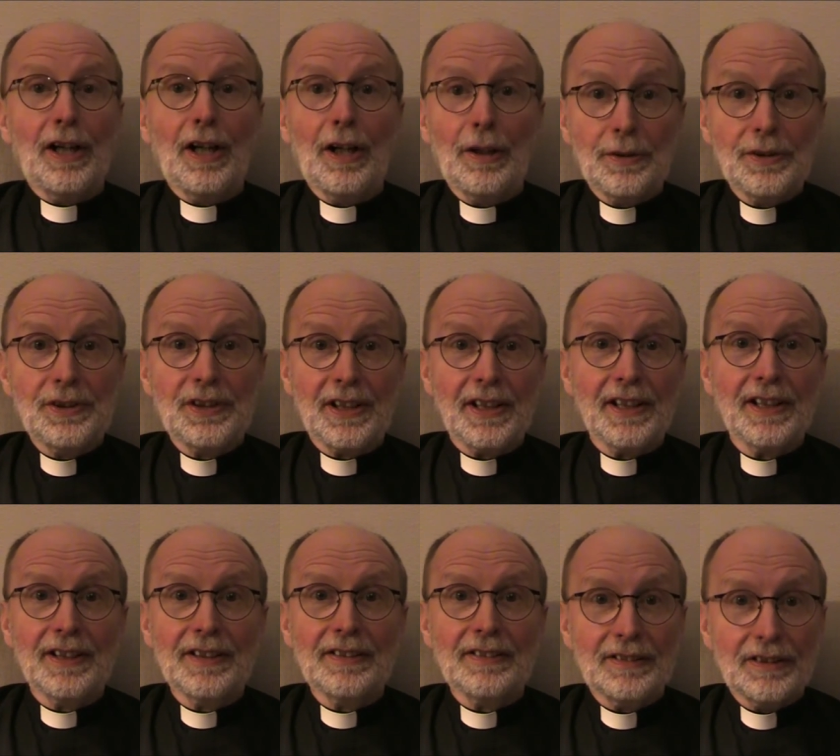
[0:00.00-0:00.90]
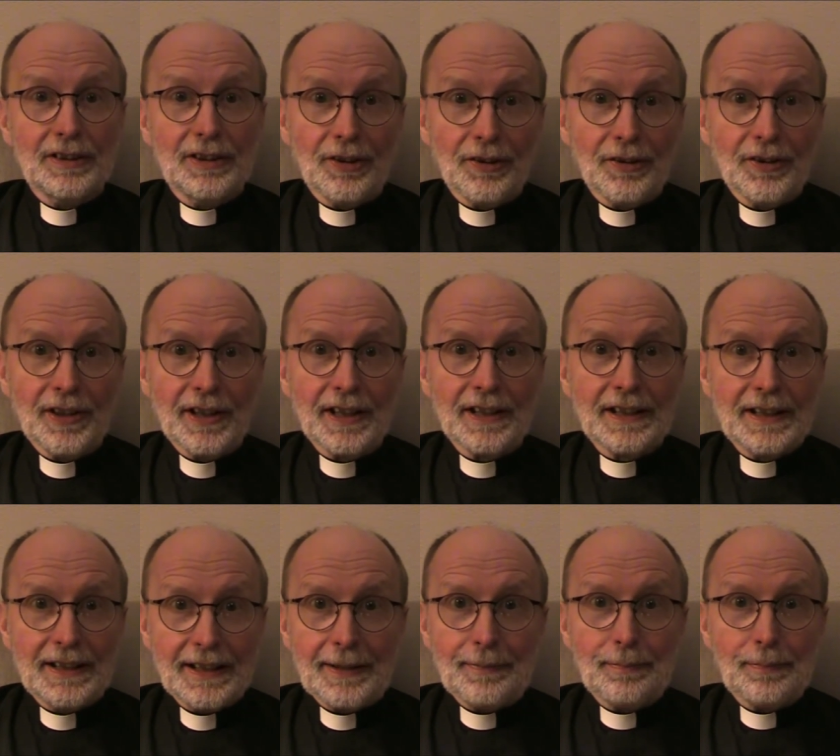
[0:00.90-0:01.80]
Hosea got that
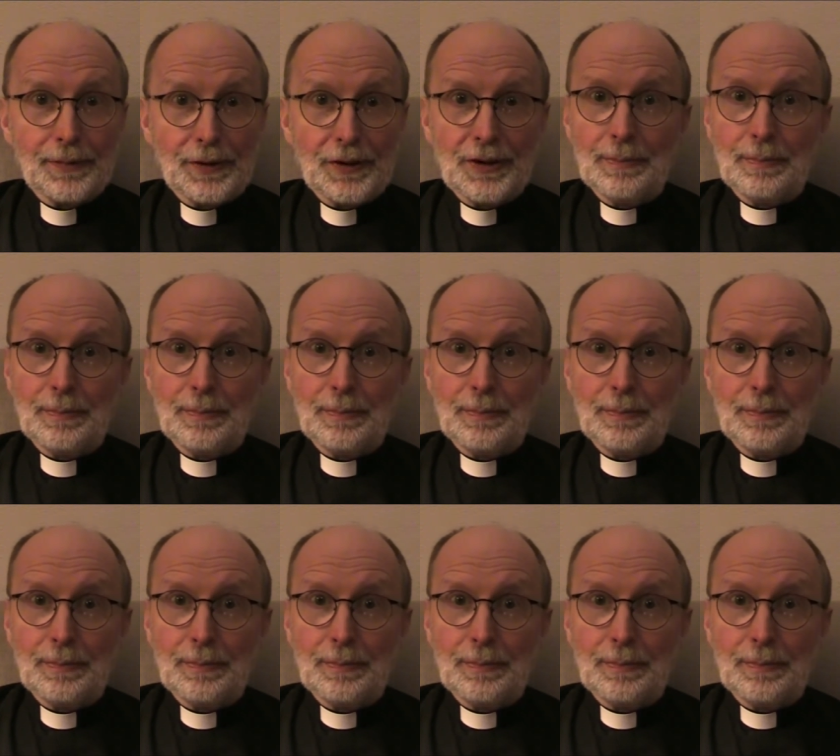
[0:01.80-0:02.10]
glimpse,